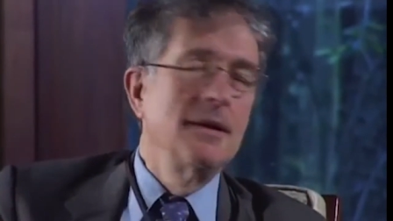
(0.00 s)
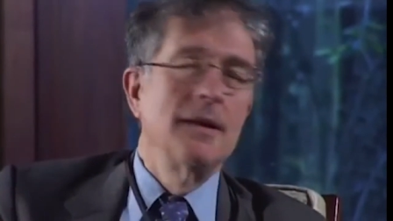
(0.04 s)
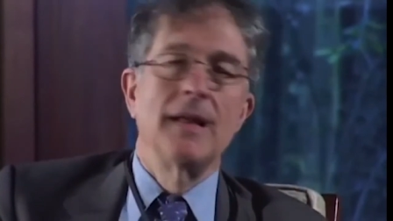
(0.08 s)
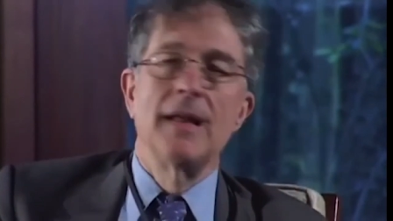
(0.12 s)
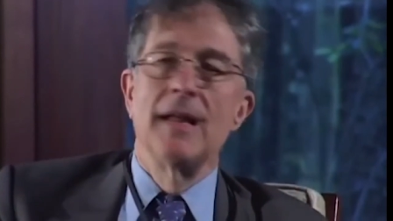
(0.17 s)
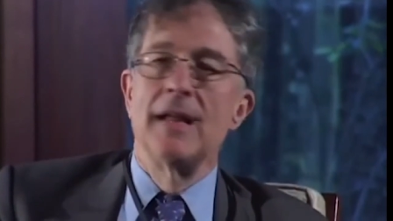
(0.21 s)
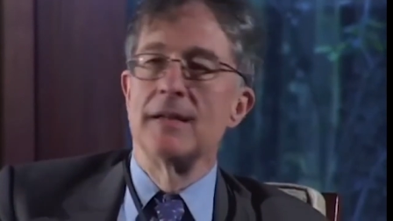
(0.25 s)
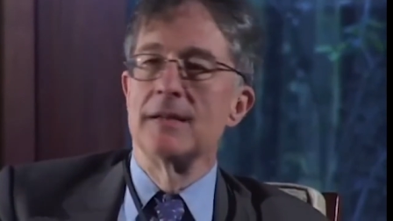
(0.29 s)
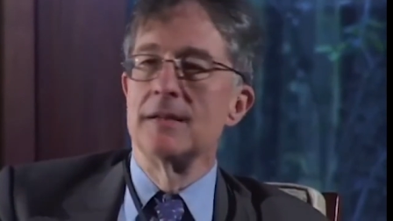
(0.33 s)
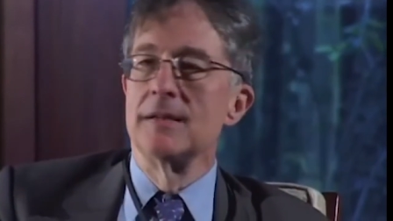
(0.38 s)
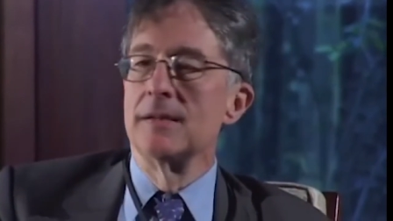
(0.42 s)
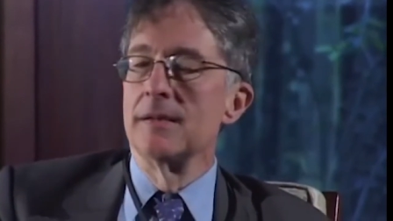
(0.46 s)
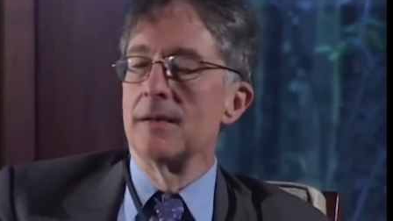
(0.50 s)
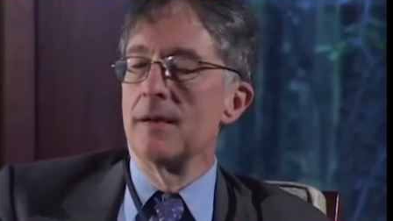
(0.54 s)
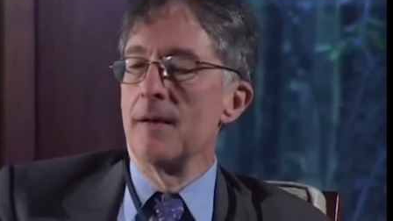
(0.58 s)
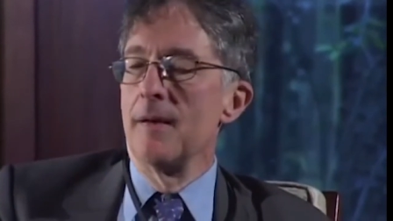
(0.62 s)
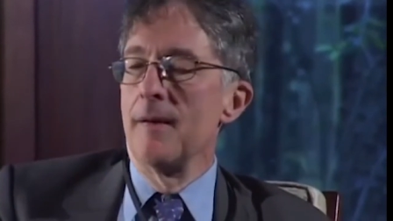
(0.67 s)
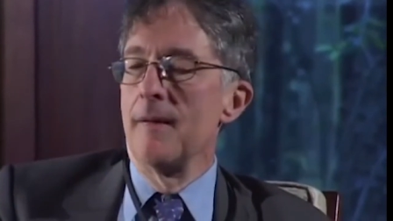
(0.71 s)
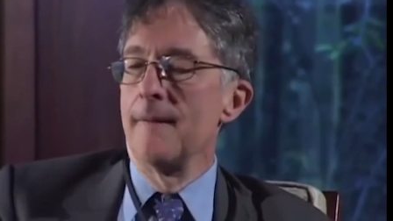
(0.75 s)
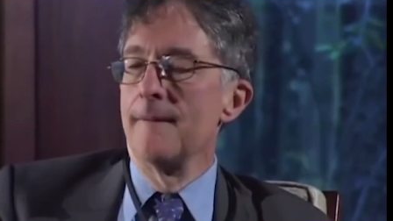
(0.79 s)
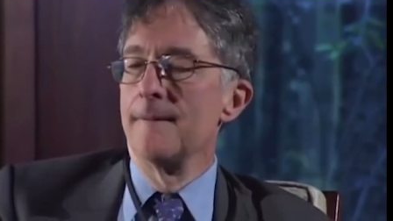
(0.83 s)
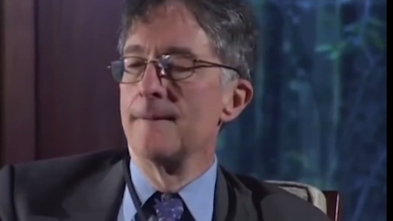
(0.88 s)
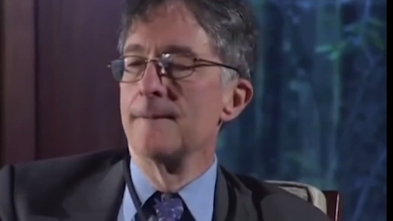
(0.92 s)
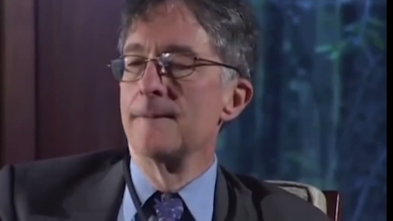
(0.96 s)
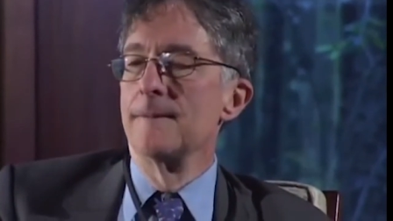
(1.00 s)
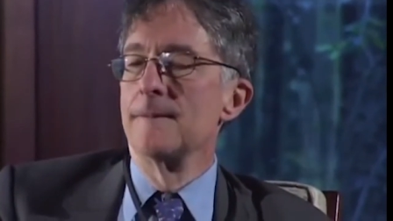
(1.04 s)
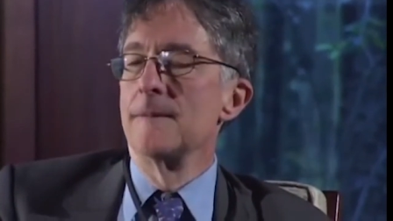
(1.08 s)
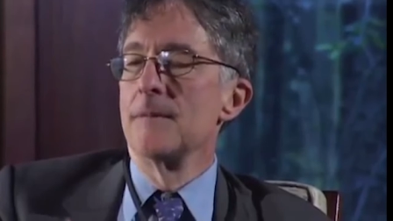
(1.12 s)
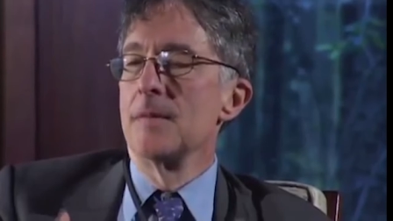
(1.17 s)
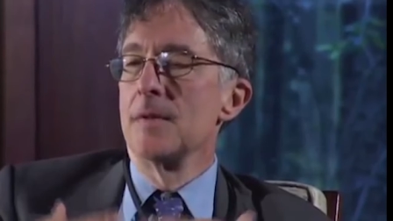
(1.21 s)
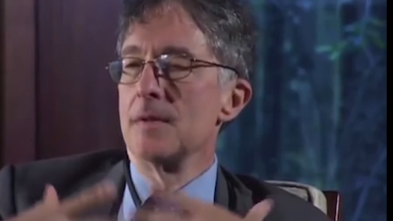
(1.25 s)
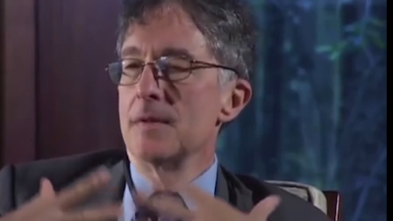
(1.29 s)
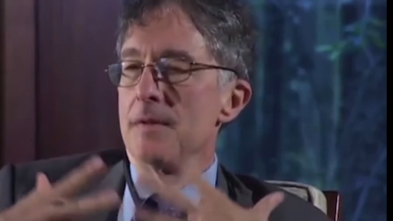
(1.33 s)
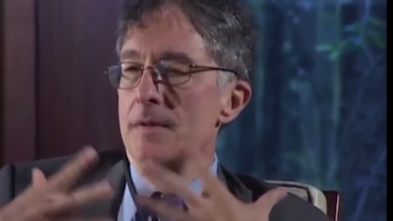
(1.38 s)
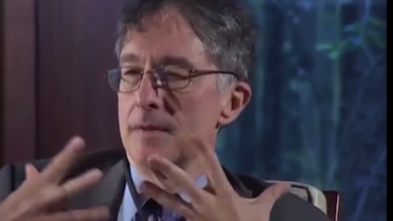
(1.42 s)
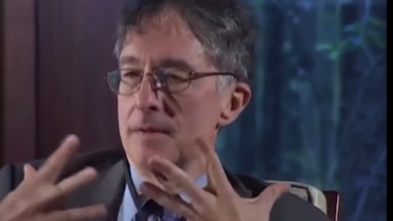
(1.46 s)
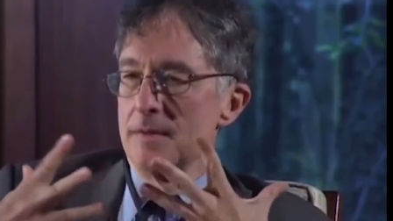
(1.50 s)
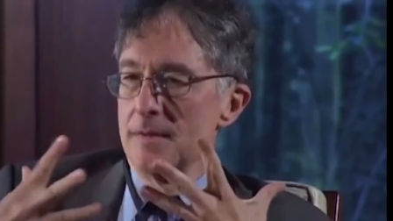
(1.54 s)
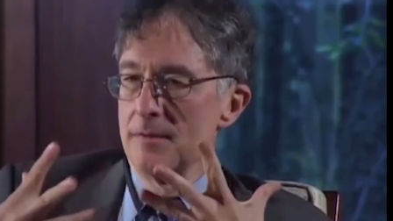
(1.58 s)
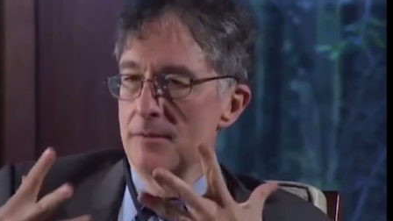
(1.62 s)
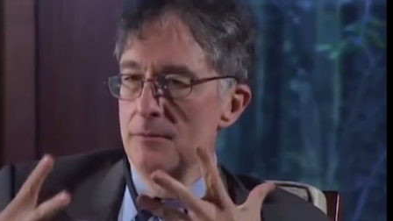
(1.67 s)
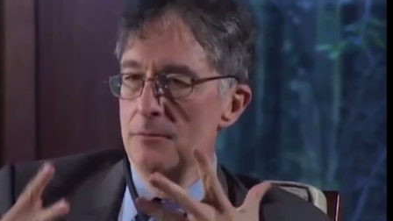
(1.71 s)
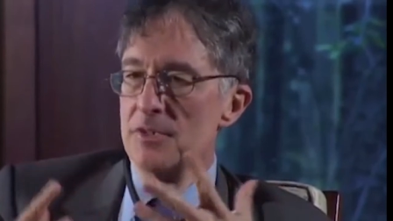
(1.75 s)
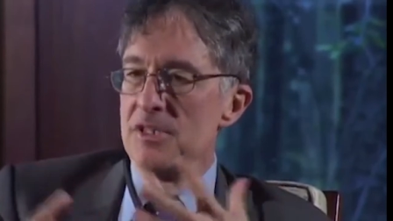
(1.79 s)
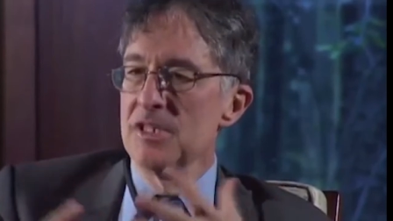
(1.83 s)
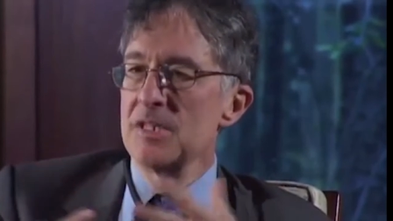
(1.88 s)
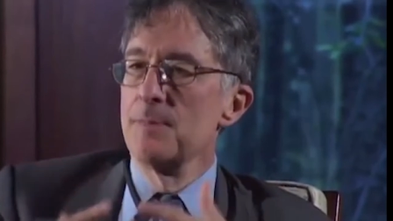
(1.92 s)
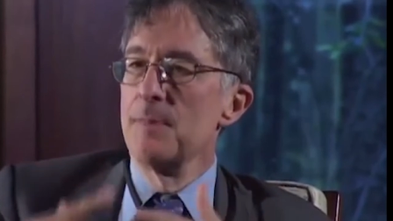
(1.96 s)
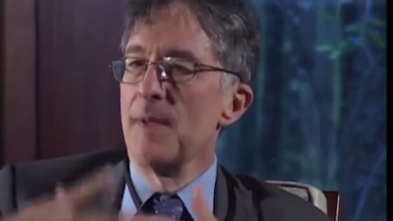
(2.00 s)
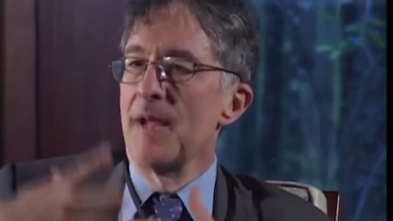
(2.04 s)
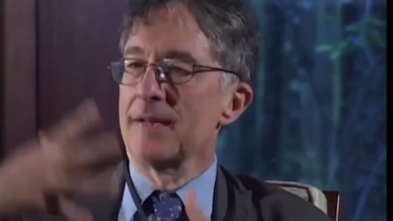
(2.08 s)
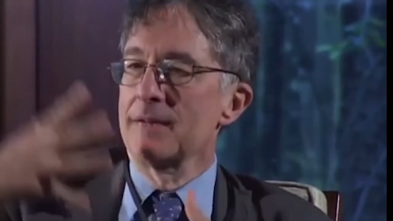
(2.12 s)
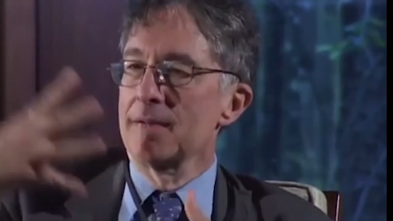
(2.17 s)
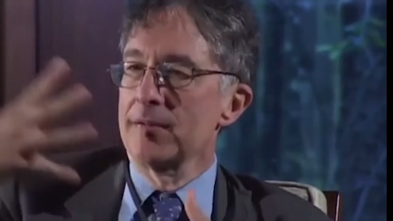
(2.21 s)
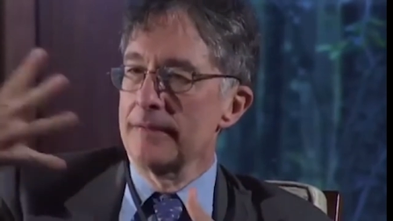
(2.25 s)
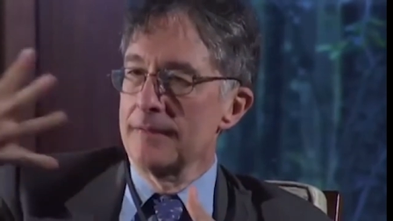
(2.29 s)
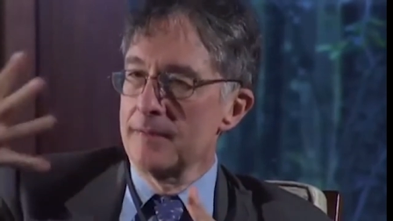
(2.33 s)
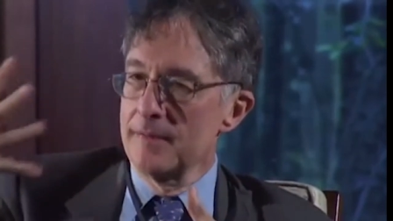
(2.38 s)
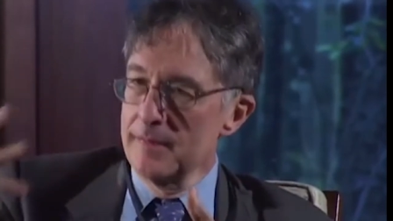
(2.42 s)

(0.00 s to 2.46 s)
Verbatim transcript: and um, respect